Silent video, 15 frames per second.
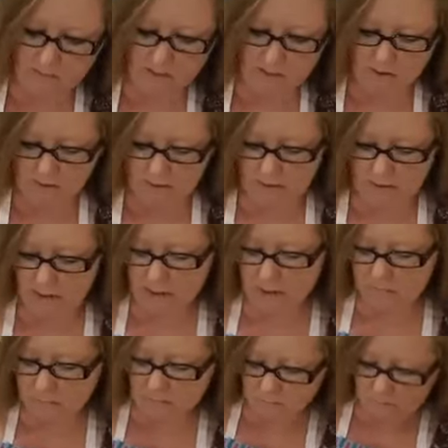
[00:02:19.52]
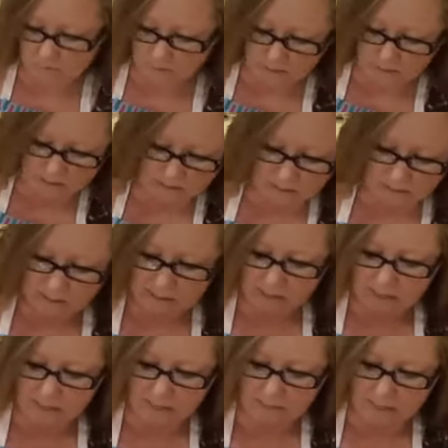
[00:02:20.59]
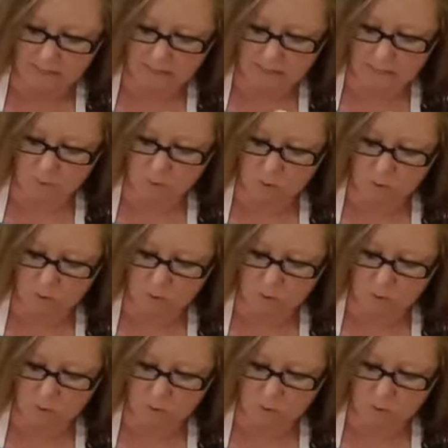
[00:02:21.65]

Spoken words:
Okay. And then I'm